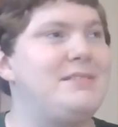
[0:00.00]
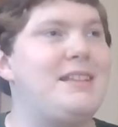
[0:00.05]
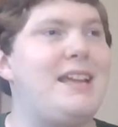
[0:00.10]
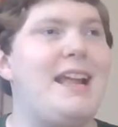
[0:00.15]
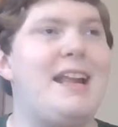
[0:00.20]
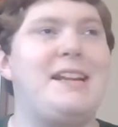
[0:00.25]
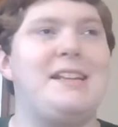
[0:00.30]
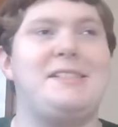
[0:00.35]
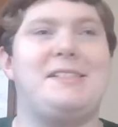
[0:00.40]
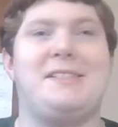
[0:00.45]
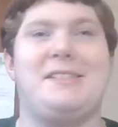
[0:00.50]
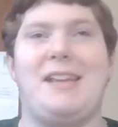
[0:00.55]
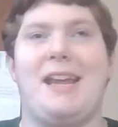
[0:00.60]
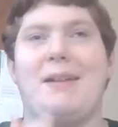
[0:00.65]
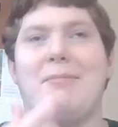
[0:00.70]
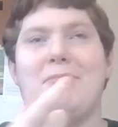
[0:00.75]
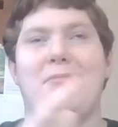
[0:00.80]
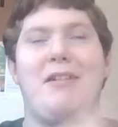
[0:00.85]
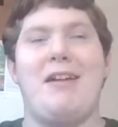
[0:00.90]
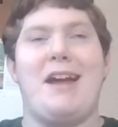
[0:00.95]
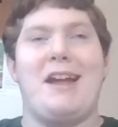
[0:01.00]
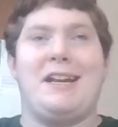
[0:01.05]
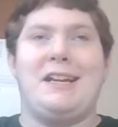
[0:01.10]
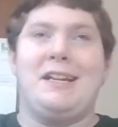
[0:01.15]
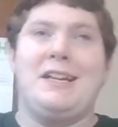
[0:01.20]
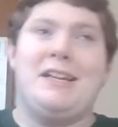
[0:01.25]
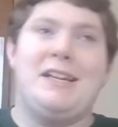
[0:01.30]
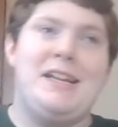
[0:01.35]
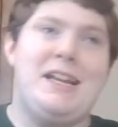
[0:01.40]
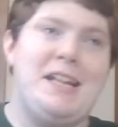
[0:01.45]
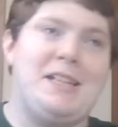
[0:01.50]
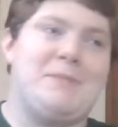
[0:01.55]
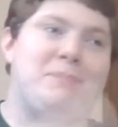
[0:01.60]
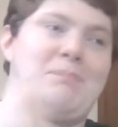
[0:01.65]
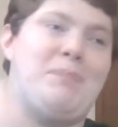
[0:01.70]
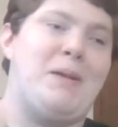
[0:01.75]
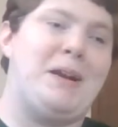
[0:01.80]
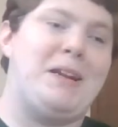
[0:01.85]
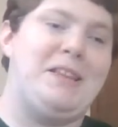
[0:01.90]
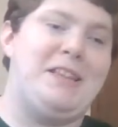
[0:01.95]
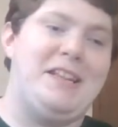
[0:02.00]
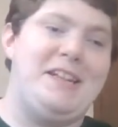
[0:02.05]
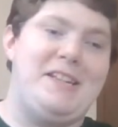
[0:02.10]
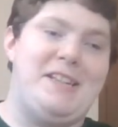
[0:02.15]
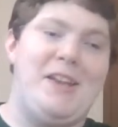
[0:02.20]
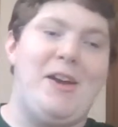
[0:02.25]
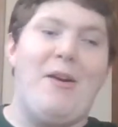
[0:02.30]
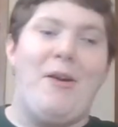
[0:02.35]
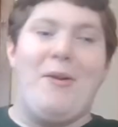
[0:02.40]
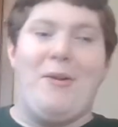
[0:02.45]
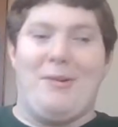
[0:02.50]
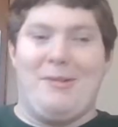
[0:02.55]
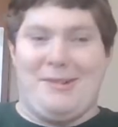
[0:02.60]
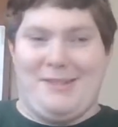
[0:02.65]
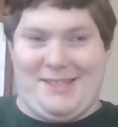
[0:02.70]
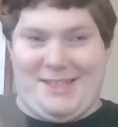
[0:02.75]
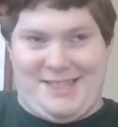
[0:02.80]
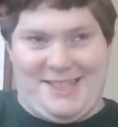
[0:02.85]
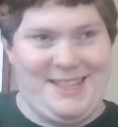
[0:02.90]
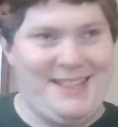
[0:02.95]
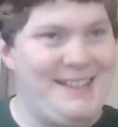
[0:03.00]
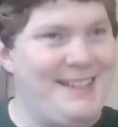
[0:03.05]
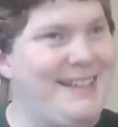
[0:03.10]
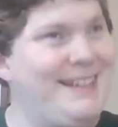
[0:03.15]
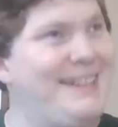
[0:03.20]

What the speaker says: And it's damn right, it's better than yours.